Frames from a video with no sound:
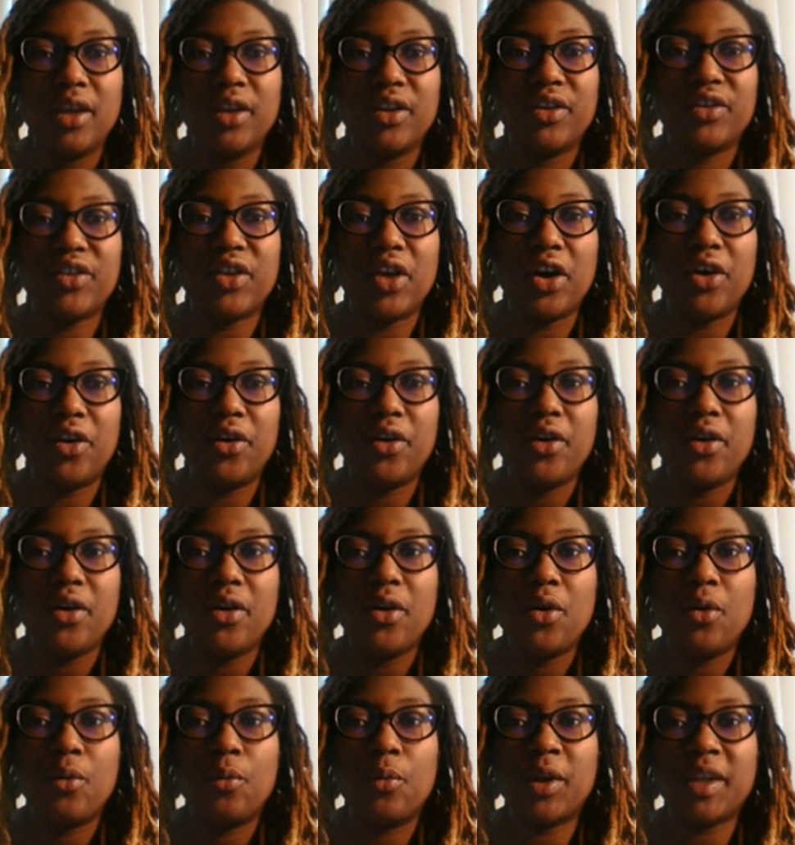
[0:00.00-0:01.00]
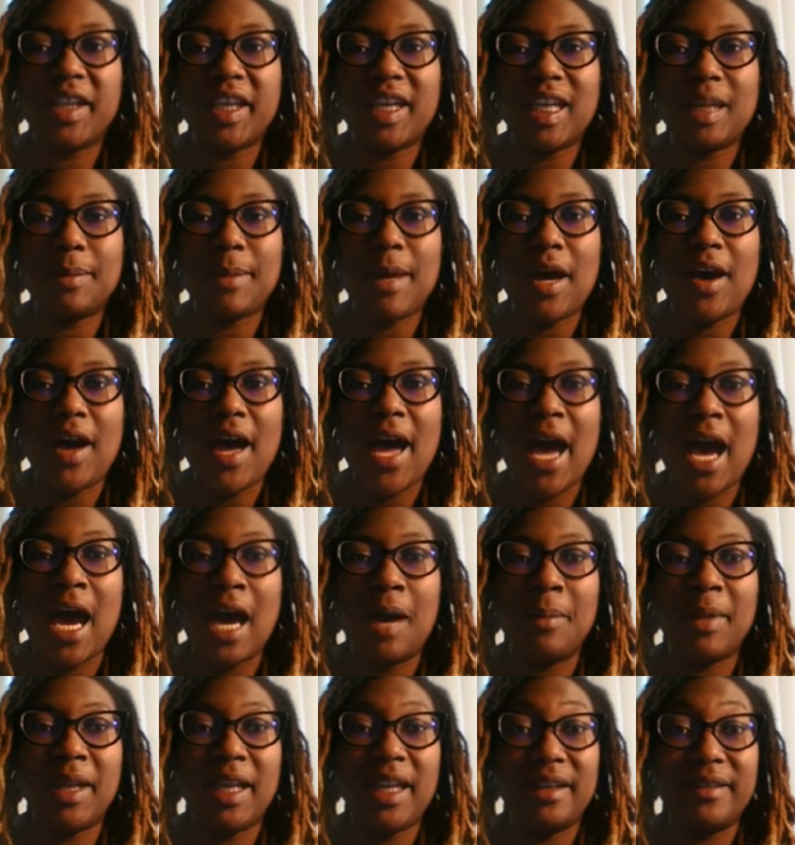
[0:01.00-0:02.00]
So we're thinking about
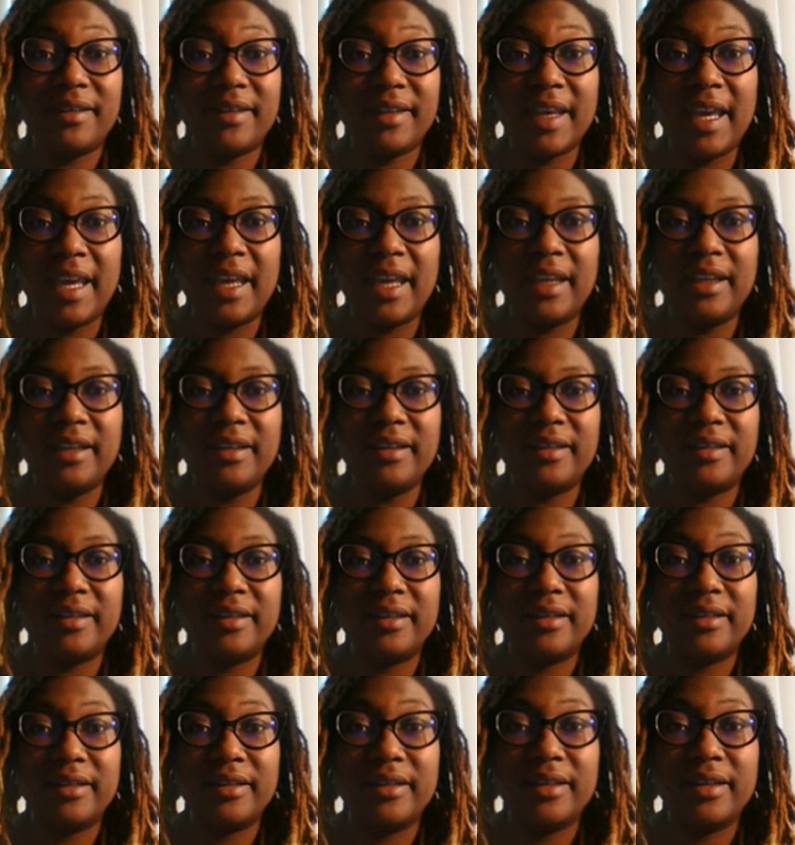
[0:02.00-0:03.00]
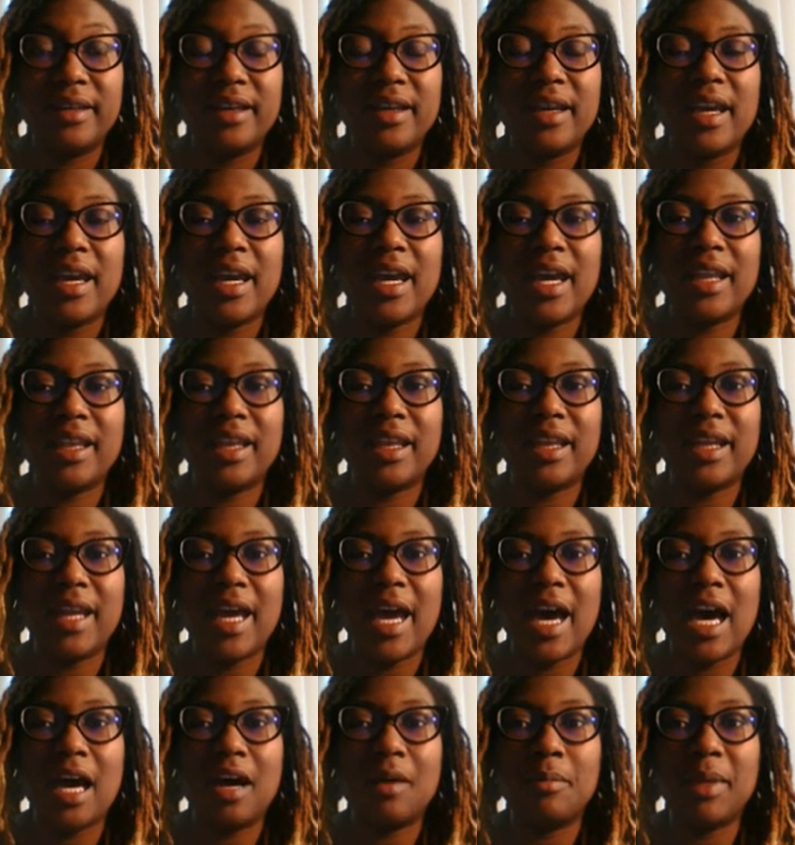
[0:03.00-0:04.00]
how many tens and then
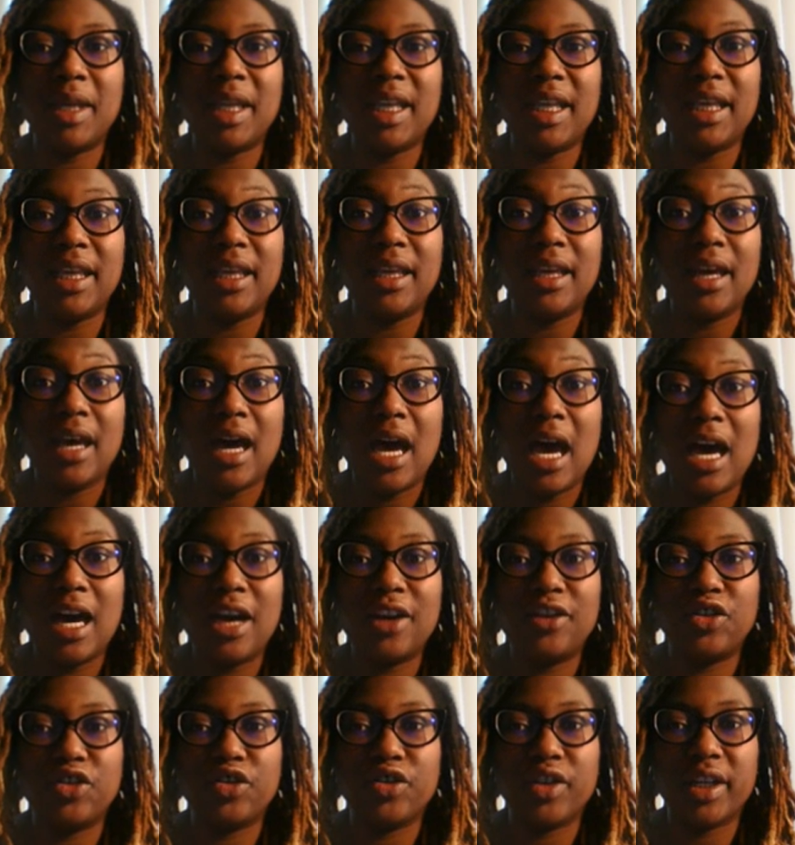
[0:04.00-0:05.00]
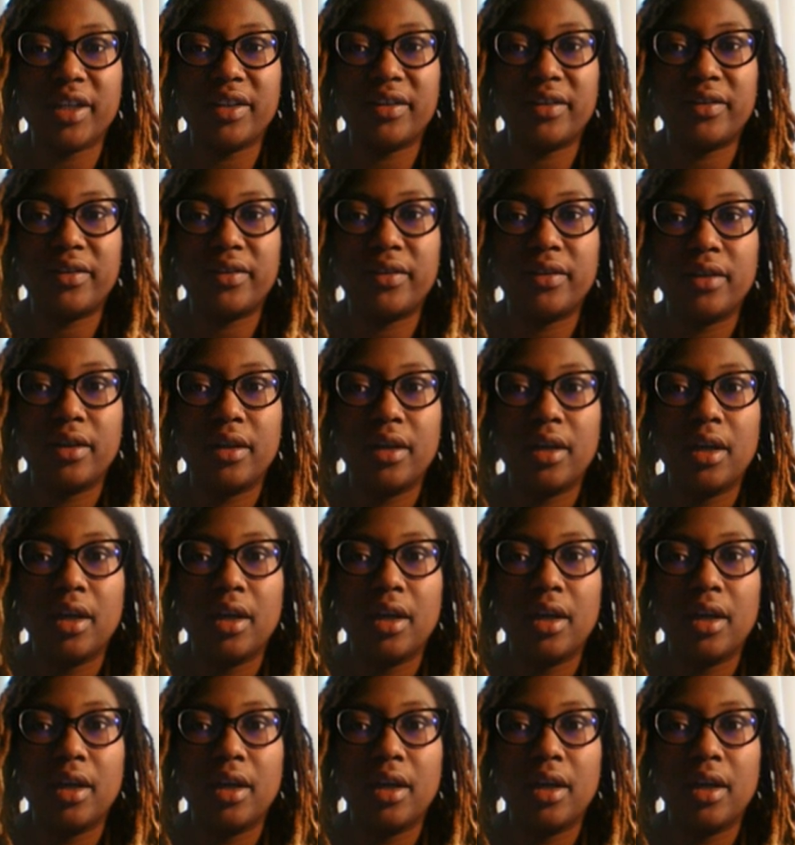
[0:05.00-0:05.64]
how many hundreds.